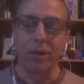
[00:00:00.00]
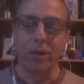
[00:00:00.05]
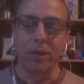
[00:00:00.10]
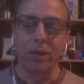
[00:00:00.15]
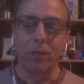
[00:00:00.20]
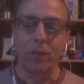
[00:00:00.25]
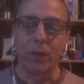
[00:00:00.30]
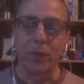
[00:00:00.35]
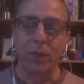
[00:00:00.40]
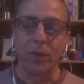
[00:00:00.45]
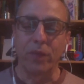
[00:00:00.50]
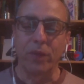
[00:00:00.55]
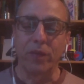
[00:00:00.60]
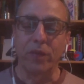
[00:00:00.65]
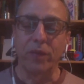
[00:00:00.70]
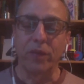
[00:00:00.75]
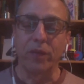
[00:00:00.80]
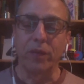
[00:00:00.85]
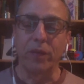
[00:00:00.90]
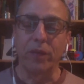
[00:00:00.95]
Maybe it's
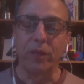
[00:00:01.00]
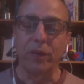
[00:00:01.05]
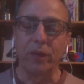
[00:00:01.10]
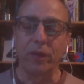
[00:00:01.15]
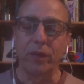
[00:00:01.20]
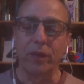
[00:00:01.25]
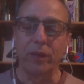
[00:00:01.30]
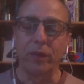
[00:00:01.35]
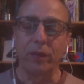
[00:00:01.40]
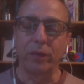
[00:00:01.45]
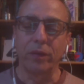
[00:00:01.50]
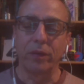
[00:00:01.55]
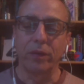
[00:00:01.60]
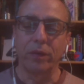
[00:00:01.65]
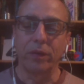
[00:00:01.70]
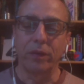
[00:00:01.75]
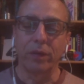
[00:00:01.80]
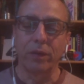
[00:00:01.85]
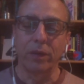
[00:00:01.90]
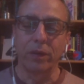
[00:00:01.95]
diseased.
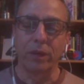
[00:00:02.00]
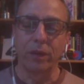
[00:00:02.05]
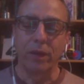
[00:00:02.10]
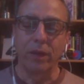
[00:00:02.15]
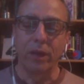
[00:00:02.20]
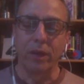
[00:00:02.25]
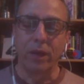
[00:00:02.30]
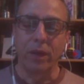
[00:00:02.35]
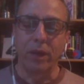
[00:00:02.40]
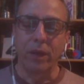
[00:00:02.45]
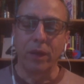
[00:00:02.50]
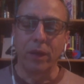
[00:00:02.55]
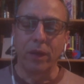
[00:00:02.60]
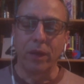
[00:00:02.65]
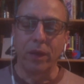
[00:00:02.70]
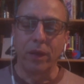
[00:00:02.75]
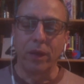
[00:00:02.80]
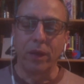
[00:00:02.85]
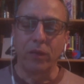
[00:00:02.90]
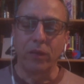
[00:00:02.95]

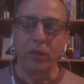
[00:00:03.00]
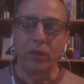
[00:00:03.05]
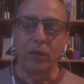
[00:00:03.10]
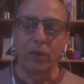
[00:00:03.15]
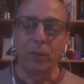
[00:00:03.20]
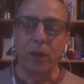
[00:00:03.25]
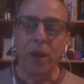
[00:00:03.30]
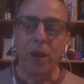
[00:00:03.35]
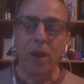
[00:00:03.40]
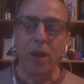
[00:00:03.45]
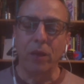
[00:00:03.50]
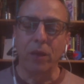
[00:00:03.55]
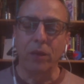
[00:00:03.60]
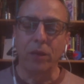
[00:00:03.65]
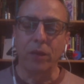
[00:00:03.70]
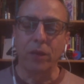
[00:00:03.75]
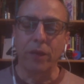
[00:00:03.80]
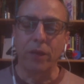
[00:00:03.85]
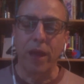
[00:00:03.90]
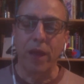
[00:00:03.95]
And smile
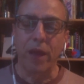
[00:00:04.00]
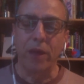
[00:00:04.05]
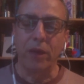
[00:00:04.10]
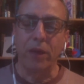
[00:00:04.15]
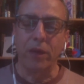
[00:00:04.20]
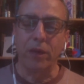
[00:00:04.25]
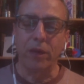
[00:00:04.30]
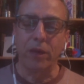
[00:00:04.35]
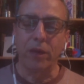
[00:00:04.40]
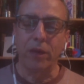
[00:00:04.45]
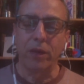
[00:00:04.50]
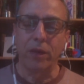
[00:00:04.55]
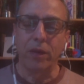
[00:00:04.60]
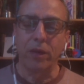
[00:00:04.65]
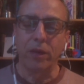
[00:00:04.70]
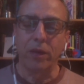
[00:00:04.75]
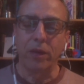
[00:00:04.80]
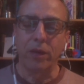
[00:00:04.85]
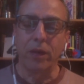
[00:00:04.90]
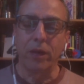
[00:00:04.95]
to that
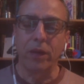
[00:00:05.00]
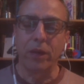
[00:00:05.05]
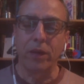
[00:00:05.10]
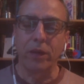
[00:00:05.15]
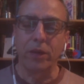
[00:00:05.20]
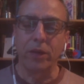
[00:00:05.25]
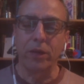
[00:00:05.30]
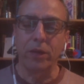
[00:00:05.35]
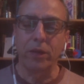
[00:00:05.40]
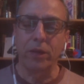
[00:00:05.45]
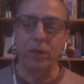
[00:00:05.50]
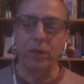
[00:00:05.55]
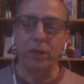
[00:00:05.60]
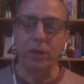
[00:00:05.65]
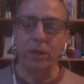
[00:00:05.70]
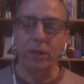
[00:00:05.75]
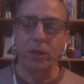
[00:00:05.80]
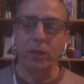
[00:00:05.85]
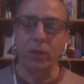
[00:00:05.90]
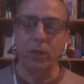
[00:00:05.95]
neglected,
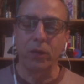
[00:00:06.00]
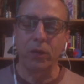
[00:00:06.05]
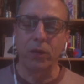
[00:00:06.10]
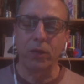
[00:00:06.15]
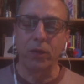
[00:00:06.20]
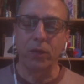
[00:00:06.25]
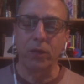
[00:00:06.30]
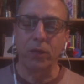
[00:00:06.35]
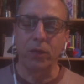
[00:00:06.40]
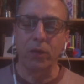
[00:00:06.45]
ignored,